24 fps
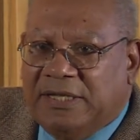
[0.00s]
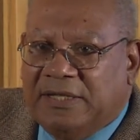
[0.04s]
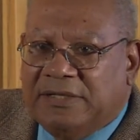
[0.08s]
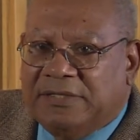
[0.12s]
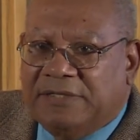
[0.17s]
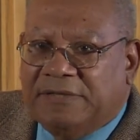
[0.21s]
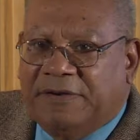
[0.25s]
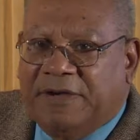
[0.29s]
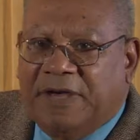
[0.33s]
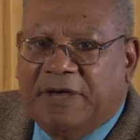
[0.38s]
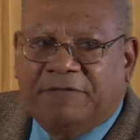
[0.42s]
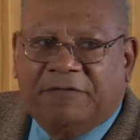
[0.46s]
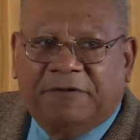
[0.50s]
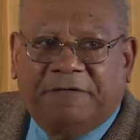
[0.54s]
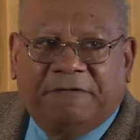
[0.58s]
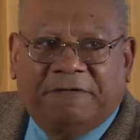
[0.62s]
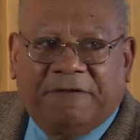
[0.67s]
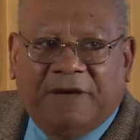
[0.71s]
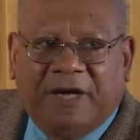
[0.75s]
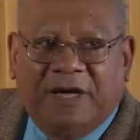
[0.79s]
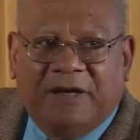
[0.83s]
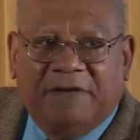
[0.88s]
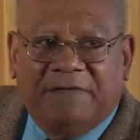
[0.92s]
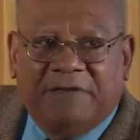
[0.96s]
So every
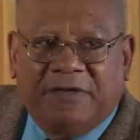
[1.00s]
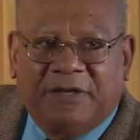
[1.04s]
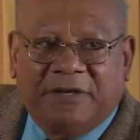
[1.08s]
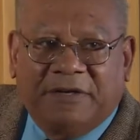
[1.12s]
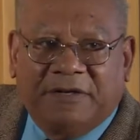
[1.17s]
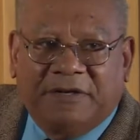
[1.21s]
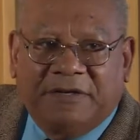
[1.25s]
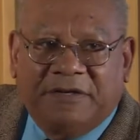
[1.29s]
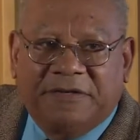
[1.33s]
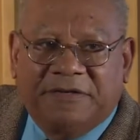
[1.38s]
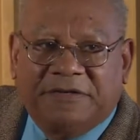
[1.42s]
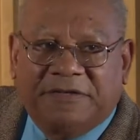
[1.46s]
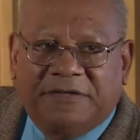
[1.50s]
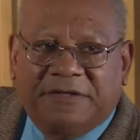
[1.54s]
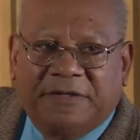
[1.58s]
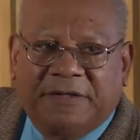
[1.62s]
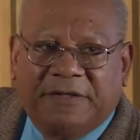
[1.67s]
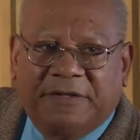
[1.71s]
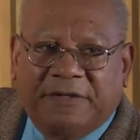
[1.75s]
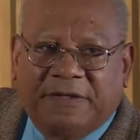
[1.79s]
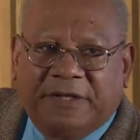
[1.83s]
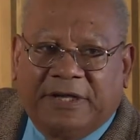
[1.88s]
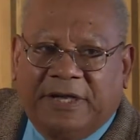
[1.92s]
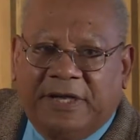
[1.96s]
five years
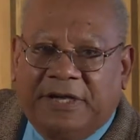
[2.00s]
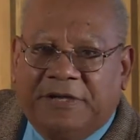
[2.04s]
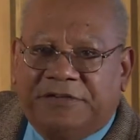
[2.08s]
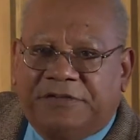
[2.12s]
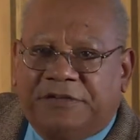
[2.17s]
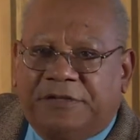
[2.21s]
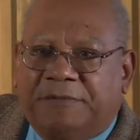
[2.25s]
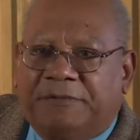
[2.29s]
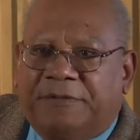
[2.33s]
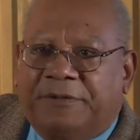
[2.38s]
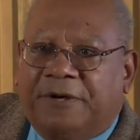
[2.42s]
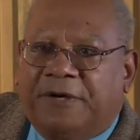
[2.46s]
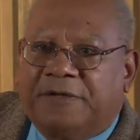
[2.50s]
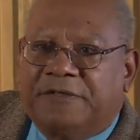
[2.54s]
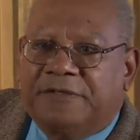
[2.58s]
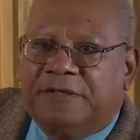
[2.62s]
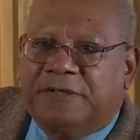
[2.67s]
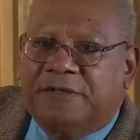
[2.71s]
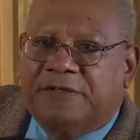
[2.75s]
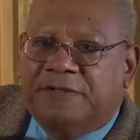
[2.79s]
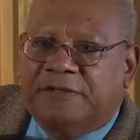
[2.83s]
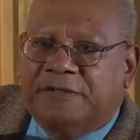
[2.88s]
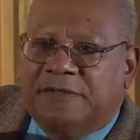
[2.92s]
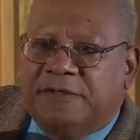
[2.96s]
in the aging
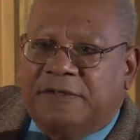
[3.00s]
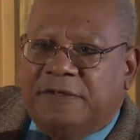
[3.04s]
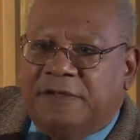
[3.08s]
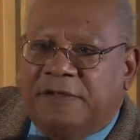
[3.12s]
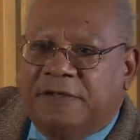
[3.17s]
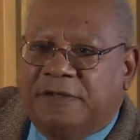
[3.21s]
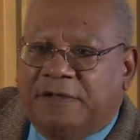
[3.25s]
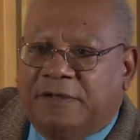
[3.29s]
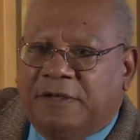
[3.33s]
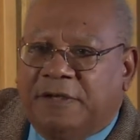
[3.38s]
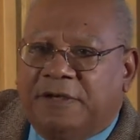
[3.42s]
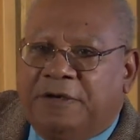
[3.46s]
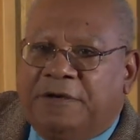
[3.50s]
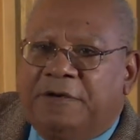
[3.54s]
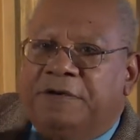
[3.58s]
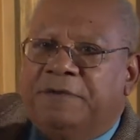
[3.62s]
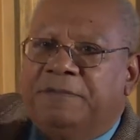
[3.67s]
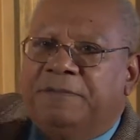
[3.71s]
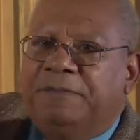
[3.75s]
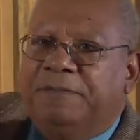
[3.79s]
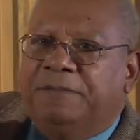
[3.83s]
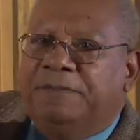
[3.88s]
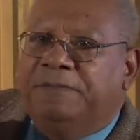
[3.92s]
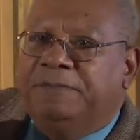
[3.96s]
process, they
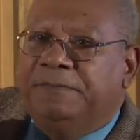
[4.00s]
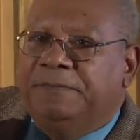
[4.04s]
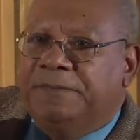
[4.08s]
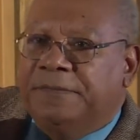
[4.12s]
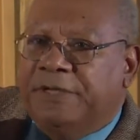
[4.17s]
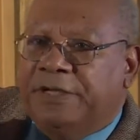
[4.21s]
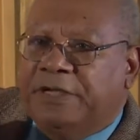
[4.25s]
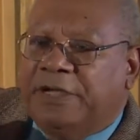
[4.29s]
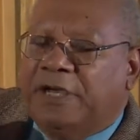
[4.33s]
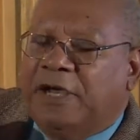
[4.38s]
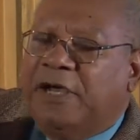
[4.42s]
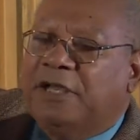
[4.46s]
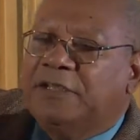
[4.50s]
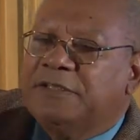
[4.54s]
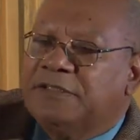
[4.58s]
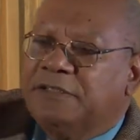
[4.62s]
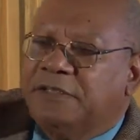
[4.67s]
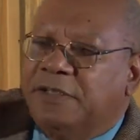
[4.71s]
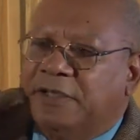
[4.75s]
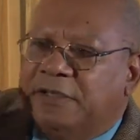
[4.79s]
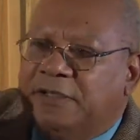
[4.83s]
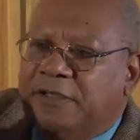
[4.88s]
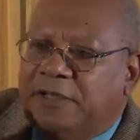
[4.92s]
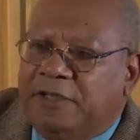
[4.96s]
open the
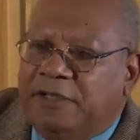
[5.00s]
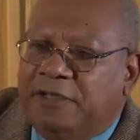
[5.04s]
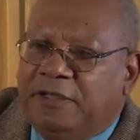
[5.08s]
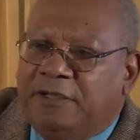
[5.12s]
cask and they